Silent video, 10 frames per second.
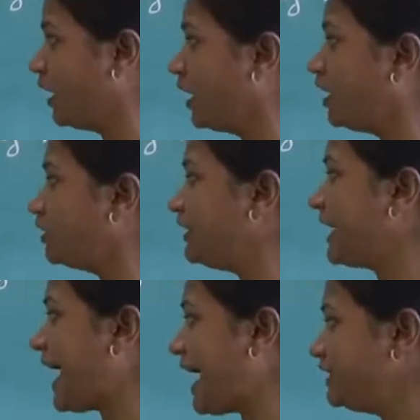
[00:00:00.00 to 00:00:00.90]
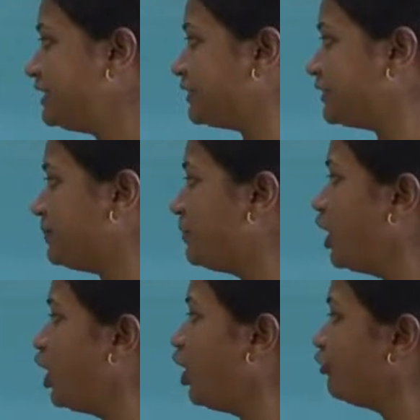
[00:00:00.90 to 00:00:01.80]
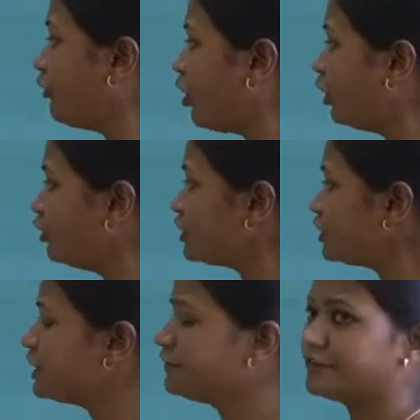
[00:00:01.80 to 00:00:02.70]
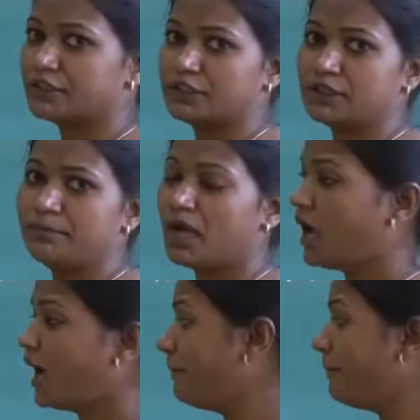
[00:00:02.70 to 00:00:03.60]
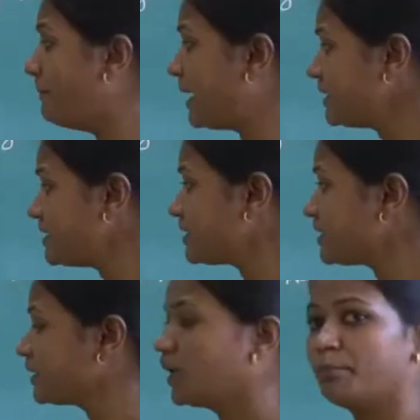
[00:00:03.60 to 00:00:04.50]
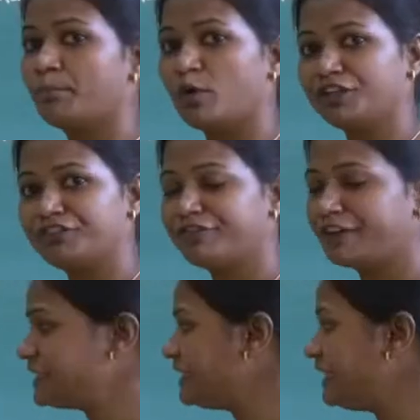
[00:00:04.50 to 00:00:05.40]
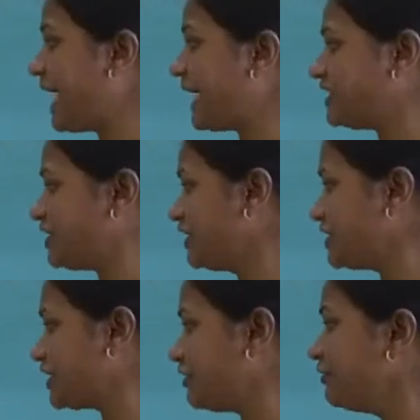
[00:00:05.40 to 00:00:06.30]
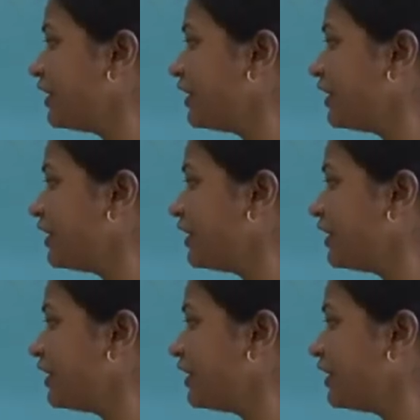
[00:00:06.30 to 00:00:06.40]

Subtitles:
Now the adverb follows the verb but modifies the adjective,